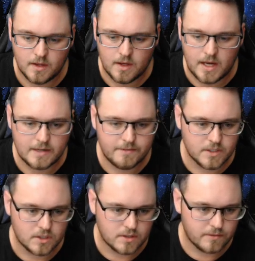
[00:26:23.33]
To
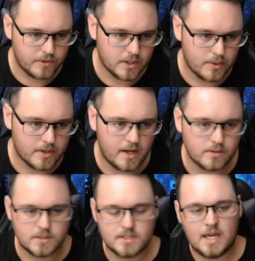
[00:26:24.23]
finish us off really quickly, I'll
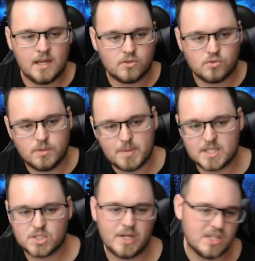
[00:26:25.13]
just scan through the
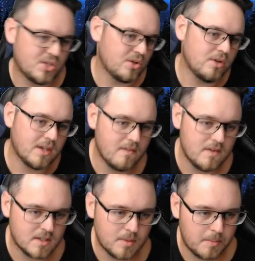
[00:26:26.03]
best 22 and give
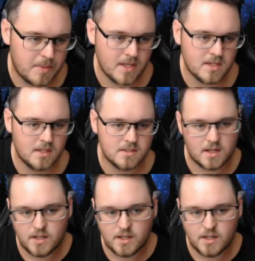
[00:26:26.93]
you some opinions.